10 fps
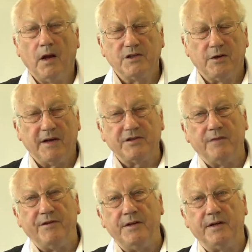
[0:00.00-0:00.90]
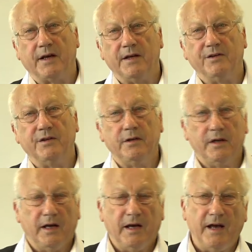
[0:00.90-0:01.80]
So as I've indicated,
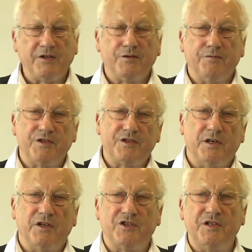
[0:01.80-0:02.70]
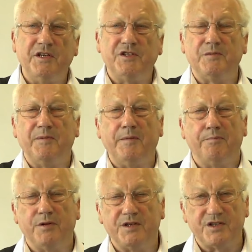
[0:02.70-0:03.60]
action research needs to be
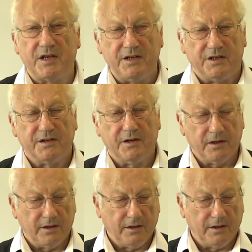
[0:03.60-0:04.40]
preceded